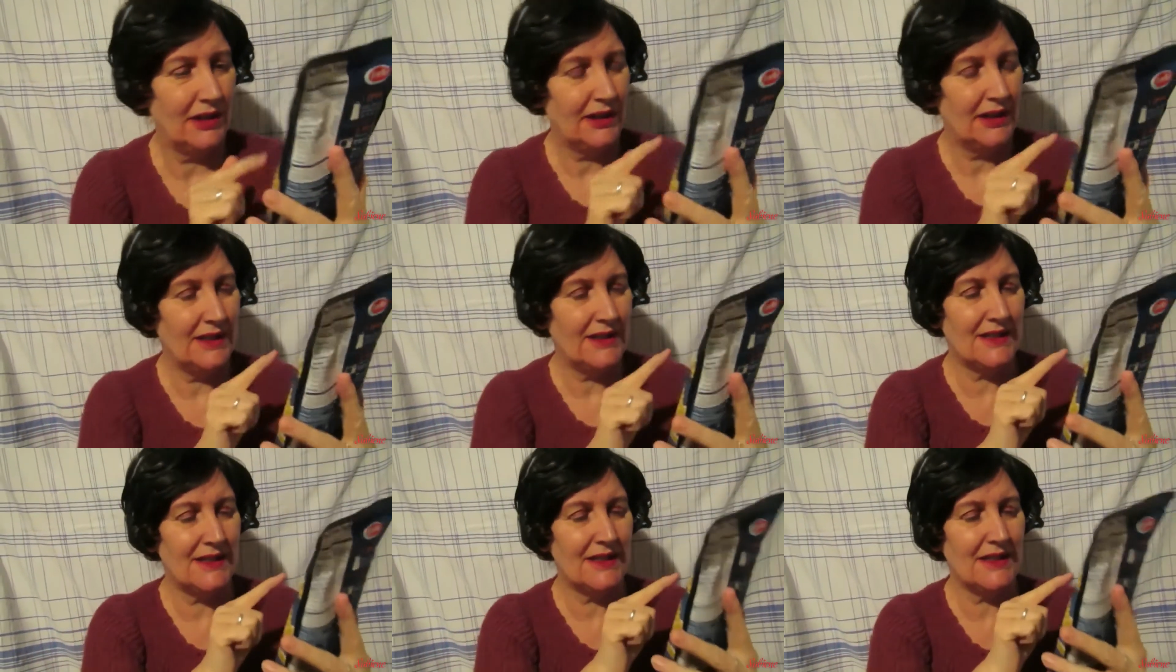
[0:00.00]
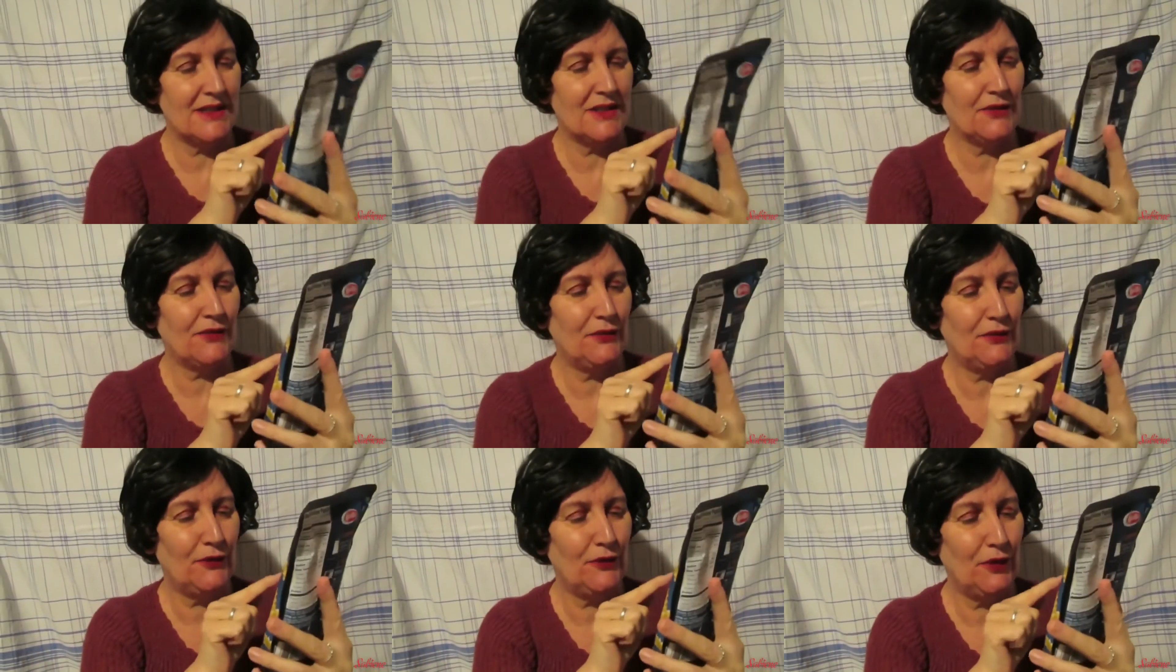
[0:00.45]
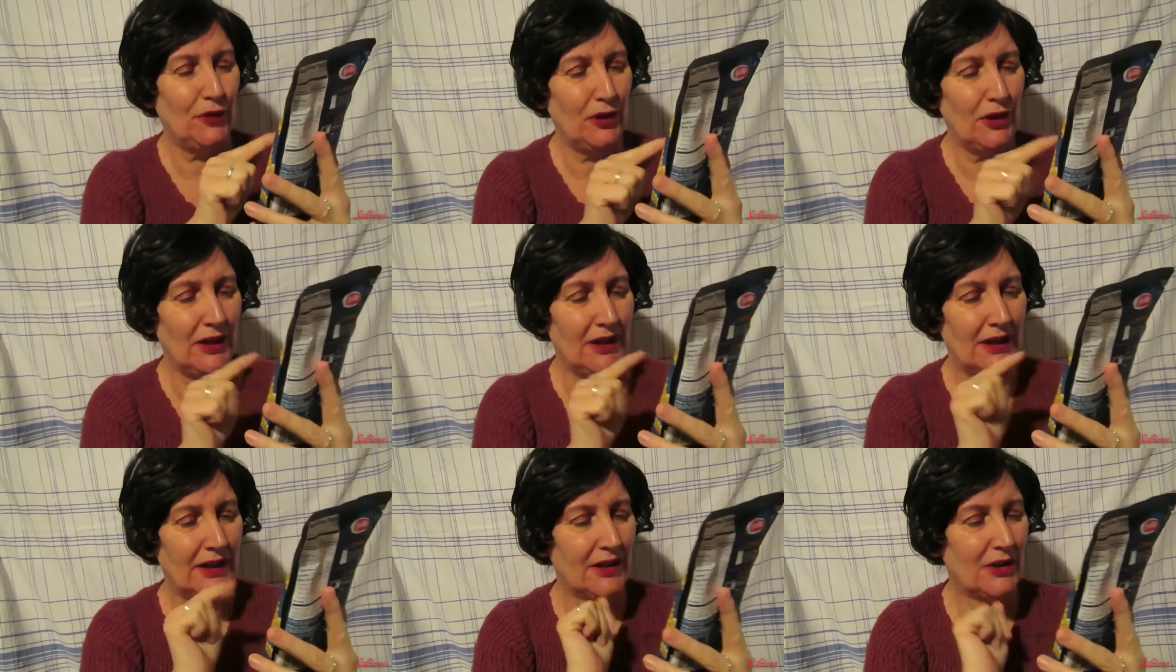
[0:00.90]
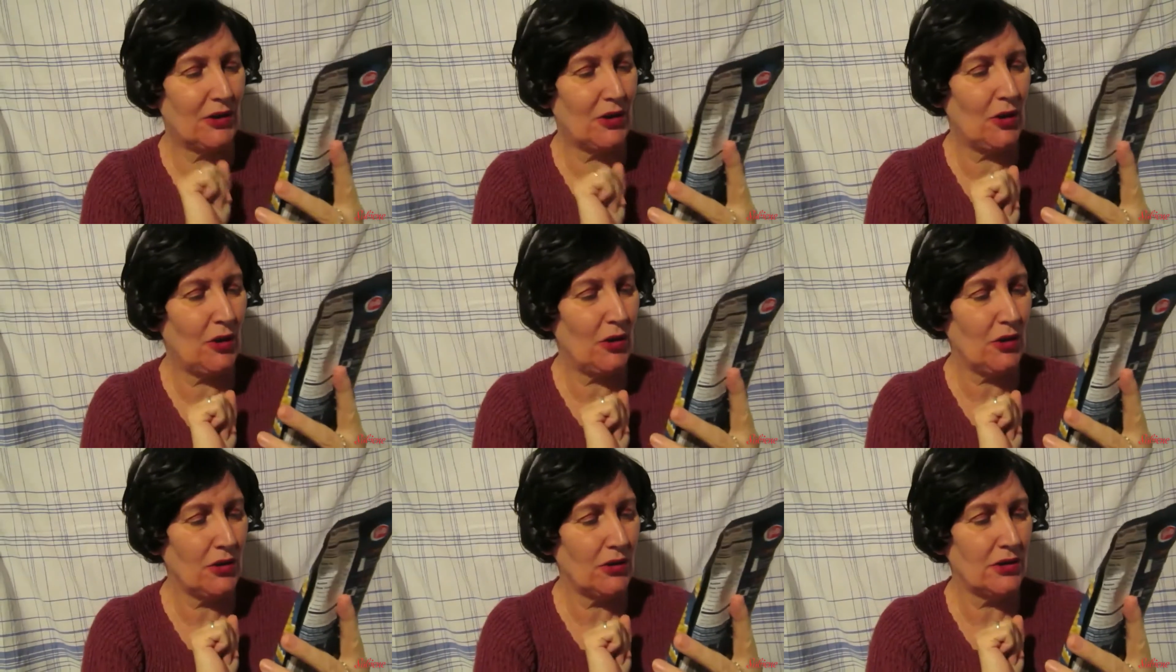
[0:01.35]
It says fully
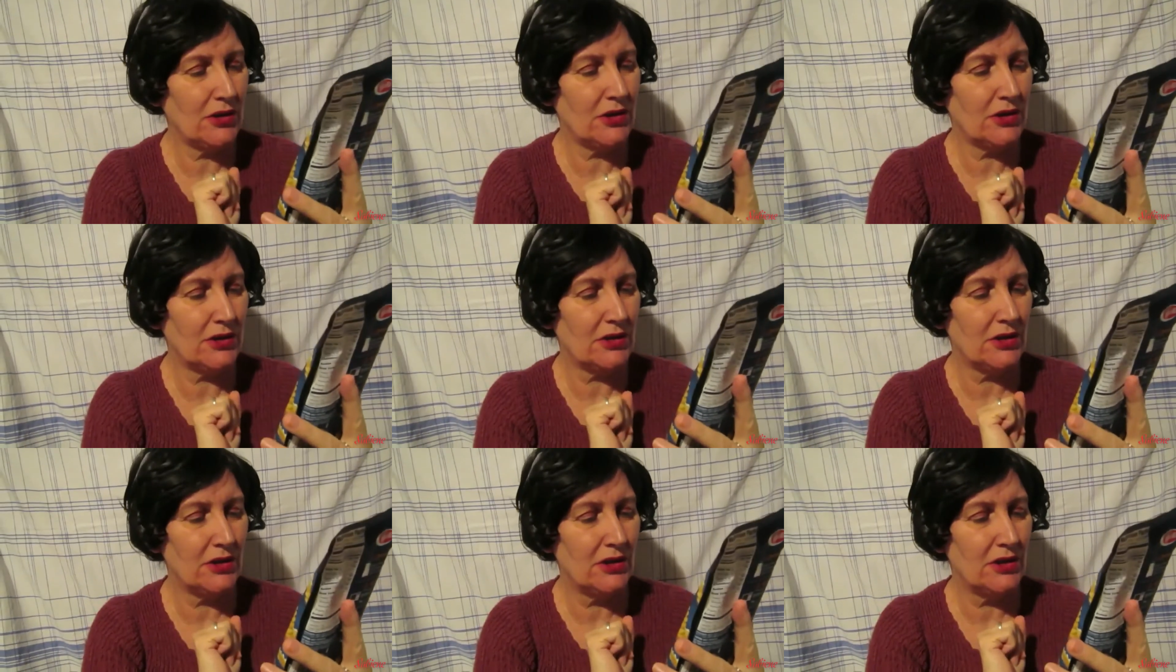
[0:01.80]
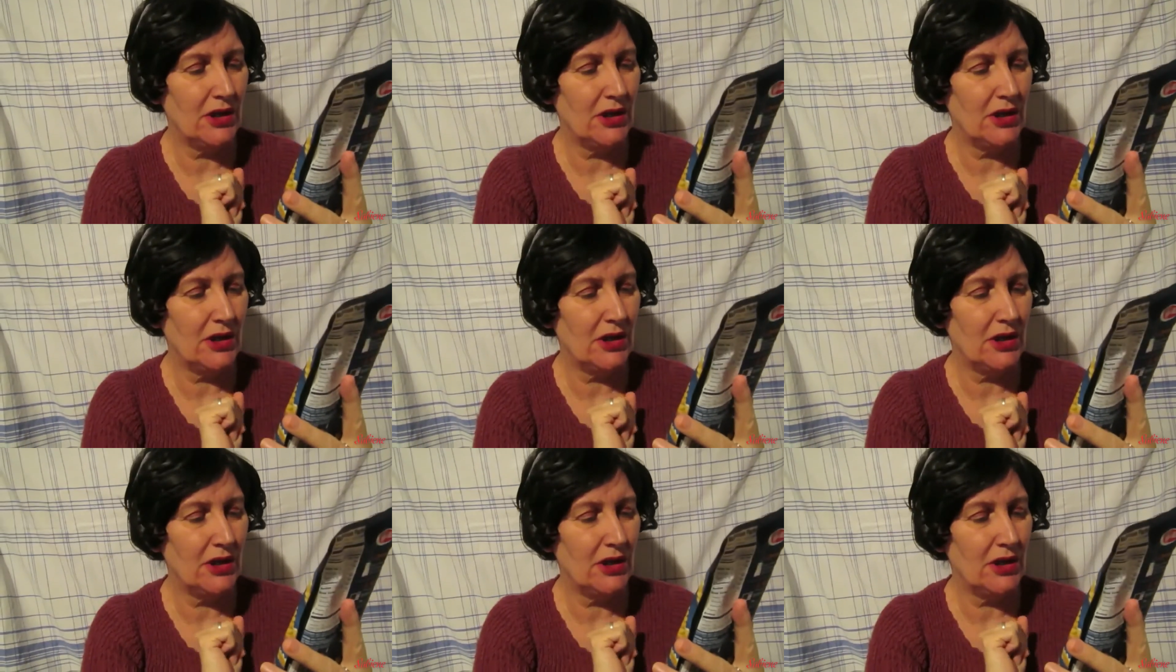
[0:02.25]
cooked,